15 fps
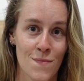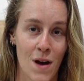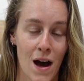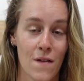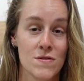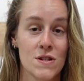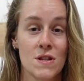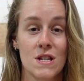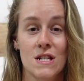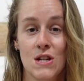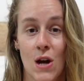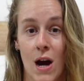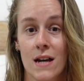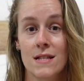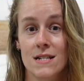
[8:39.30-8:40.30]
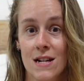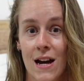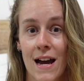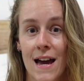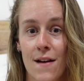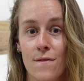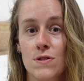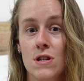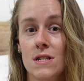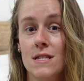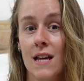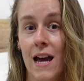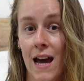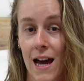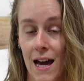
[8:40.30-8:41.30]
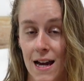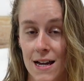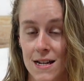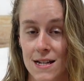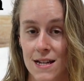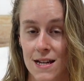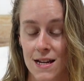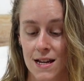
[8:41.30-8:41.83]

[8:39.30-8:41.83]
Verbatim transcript: after the night that I have just had.